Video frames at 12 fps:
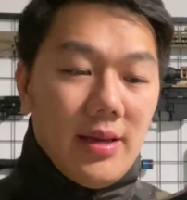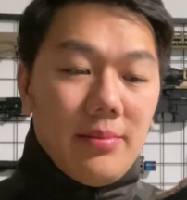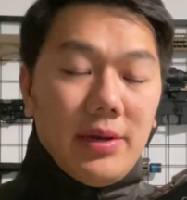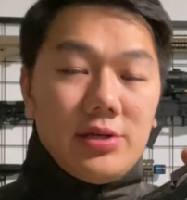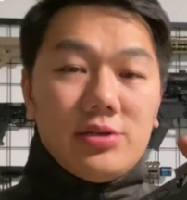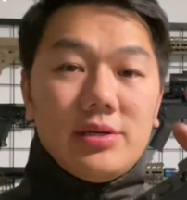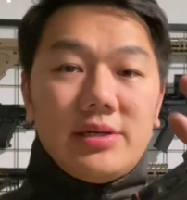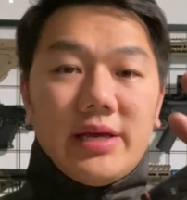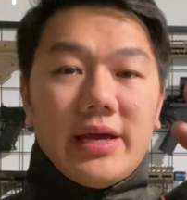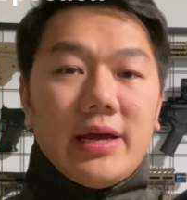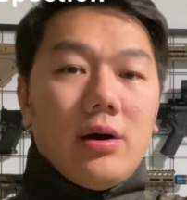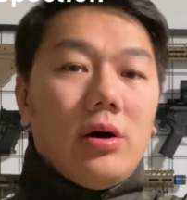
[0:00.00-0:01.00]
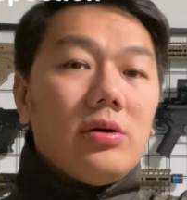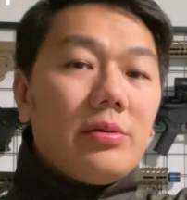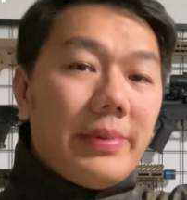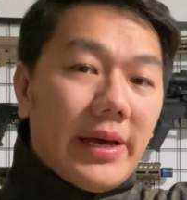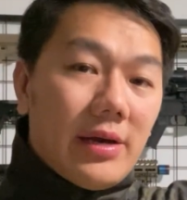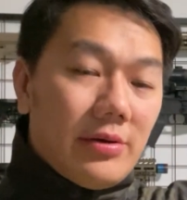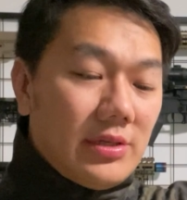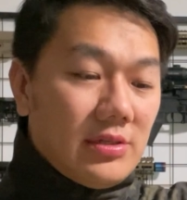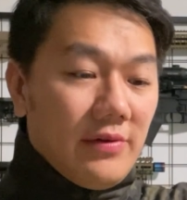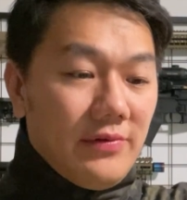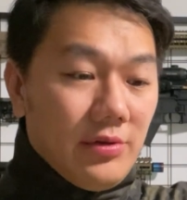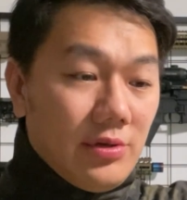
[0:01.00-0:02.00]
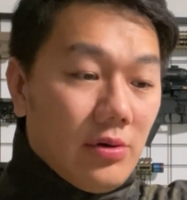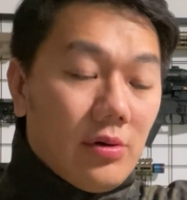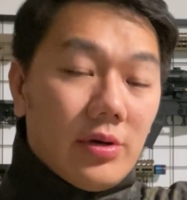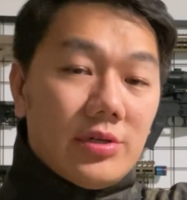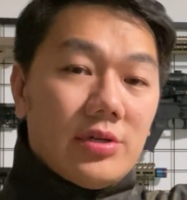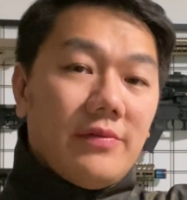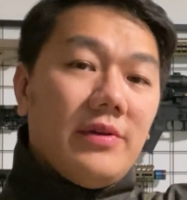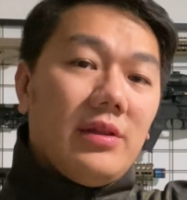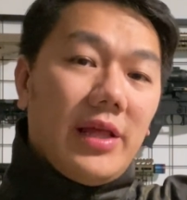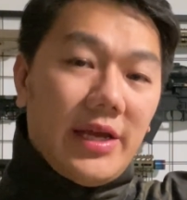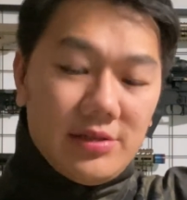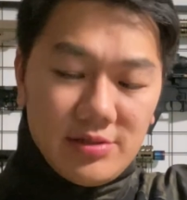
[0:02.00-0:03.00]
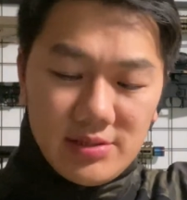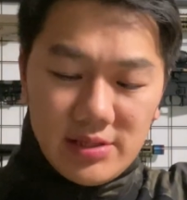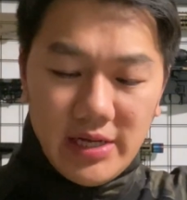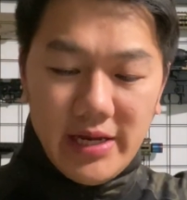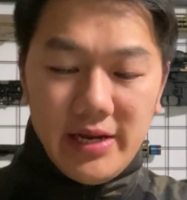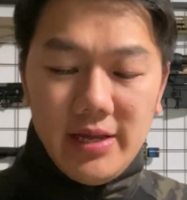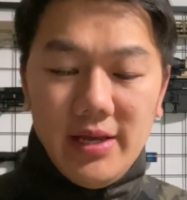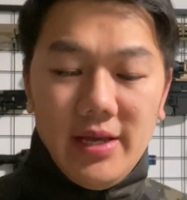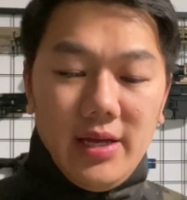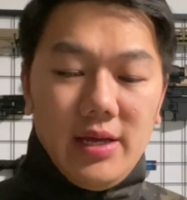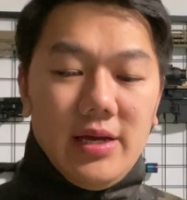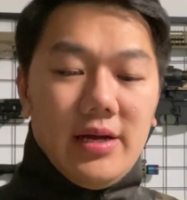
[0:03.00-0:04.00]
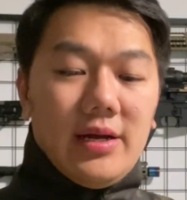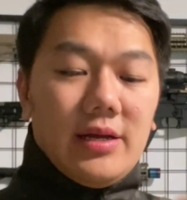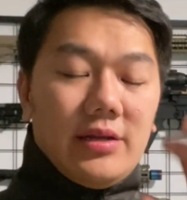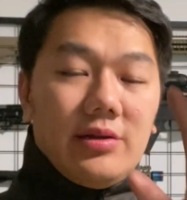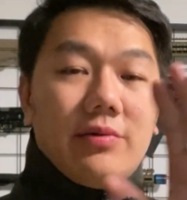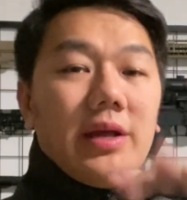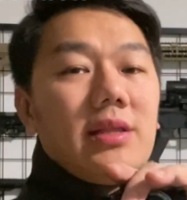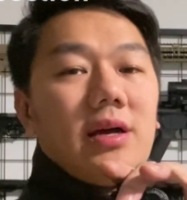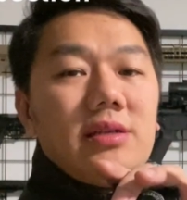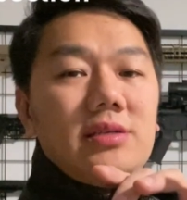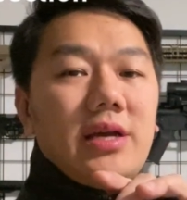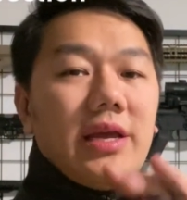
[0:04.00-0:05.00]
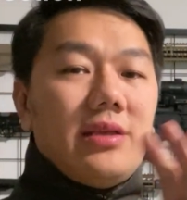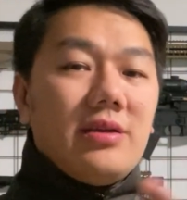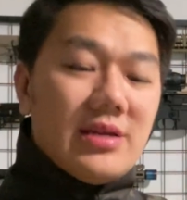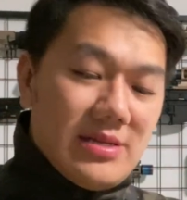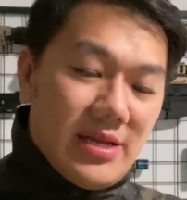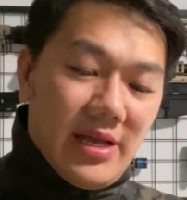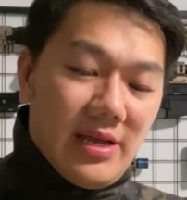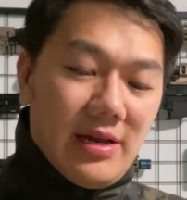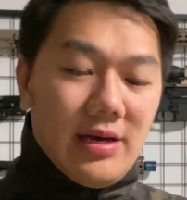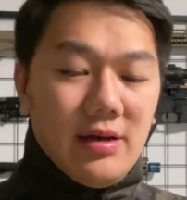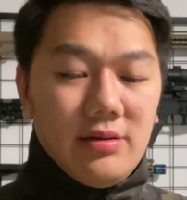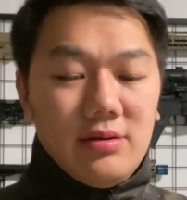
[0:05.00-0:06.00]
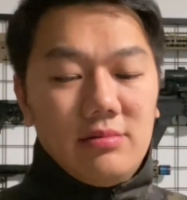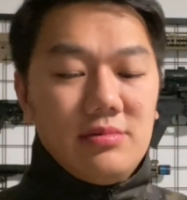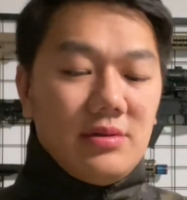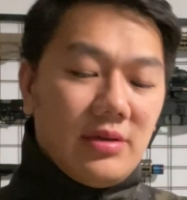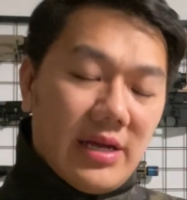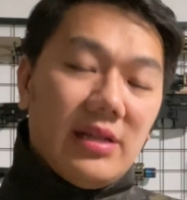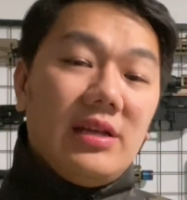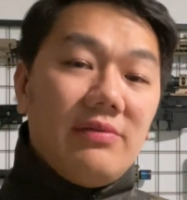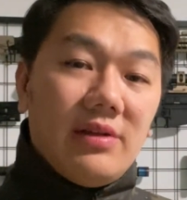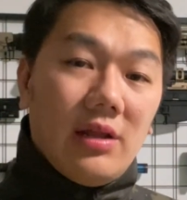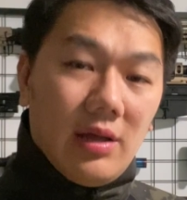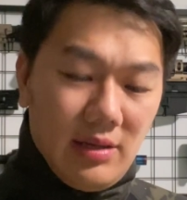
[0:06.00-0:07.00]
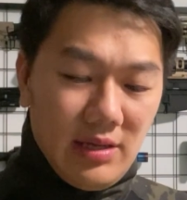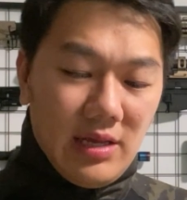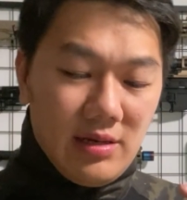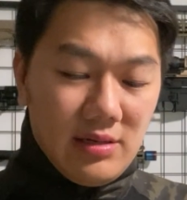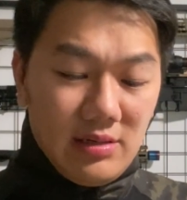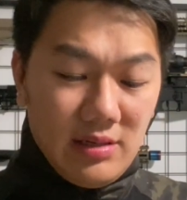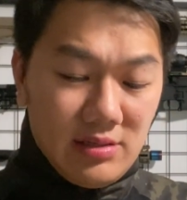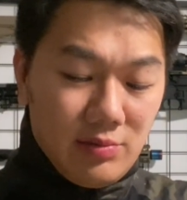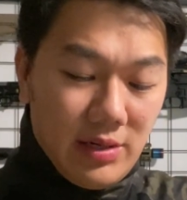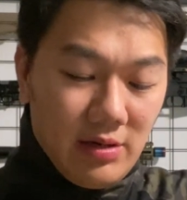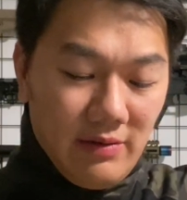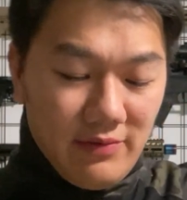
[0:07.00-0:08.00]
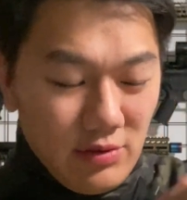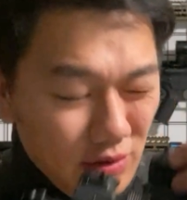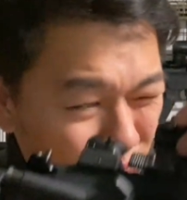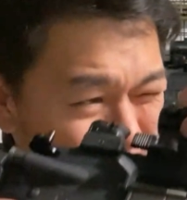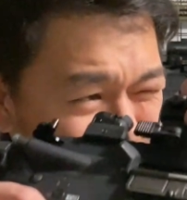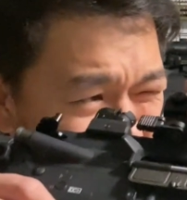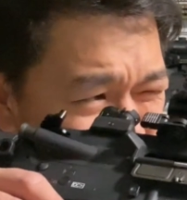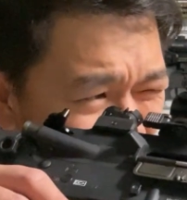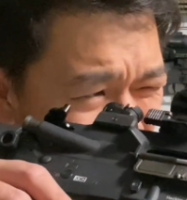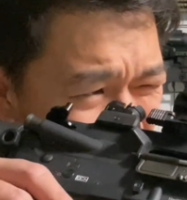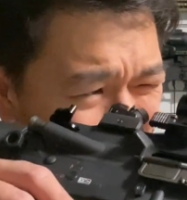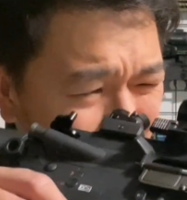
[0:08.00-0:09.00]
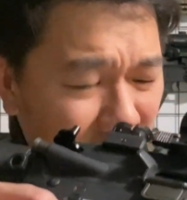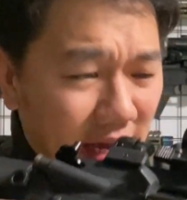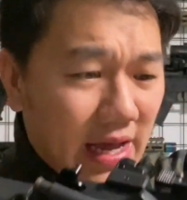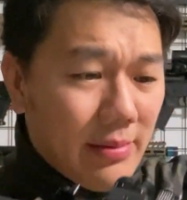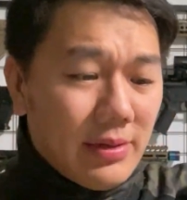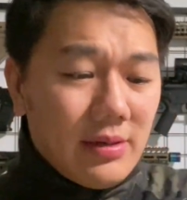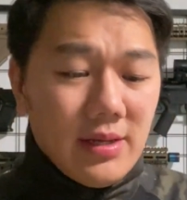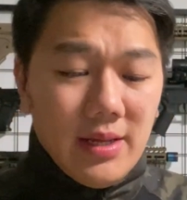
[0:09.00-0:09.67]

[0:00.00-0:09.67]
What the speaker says: Make sure you take out all the batteries of your torch, of your laser sight. Your red dot sight, you can take it out. You can leave it in it as well if you don't turn on as a habit.